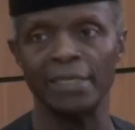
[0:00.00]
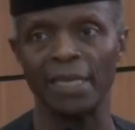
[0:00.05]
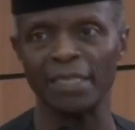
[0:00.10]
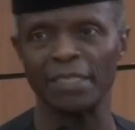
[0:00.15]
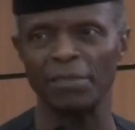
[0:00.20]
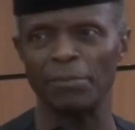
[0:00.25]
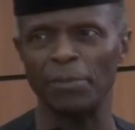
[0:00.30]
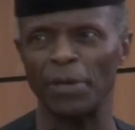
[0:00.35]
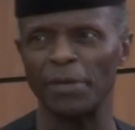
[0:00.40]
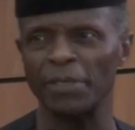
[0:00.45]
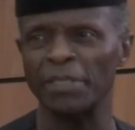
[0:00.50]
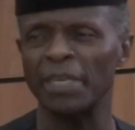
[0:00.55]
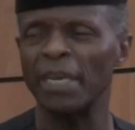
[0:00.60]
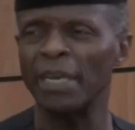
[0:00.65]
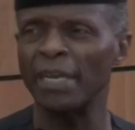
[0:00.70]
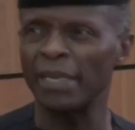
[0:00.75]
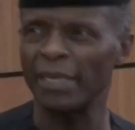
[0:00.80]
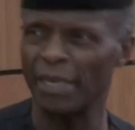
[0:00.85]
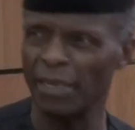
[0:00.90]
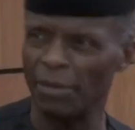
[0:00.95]
That's about
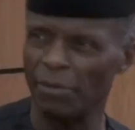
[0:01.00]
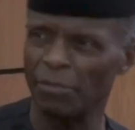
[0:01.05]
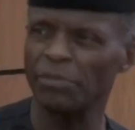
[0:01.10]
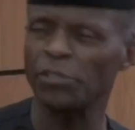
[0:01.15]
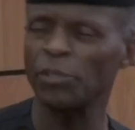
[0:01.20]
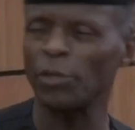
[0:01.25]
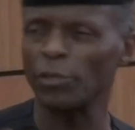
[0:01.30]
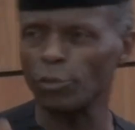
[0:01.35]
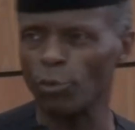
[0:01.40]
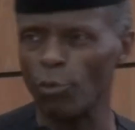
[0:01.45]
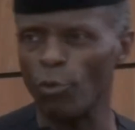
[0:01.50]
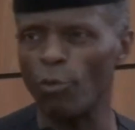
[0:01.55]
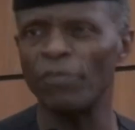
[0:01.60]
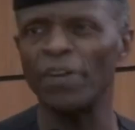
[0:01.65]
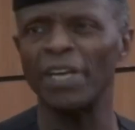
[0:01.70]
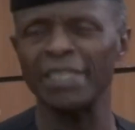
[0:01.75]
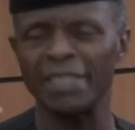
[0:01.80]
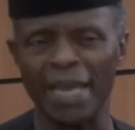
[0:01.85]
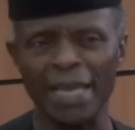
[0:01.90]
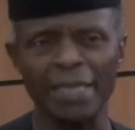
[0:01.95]
just
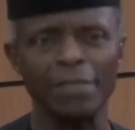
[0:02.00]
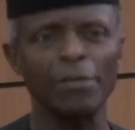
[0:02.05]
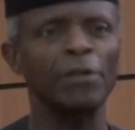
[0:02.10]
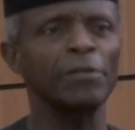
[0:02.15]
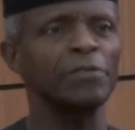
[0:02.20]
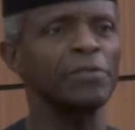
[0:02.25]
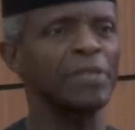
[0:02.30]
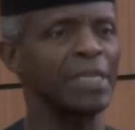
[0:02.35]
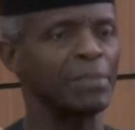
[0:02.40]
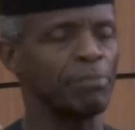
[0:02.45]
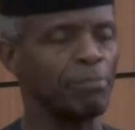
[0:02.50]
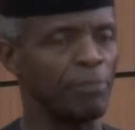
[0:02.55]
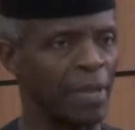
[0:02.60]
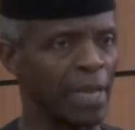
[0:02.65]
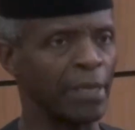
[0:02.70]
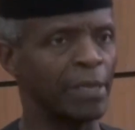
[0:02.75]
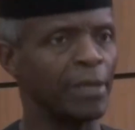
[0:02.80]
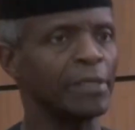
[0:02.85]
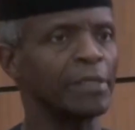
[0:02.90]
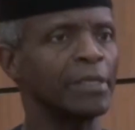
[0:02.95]
over 900
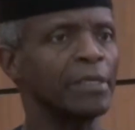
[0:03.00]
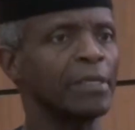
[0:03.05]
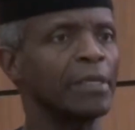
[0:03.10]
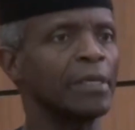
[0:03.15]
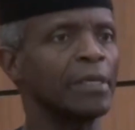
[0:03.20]
billion.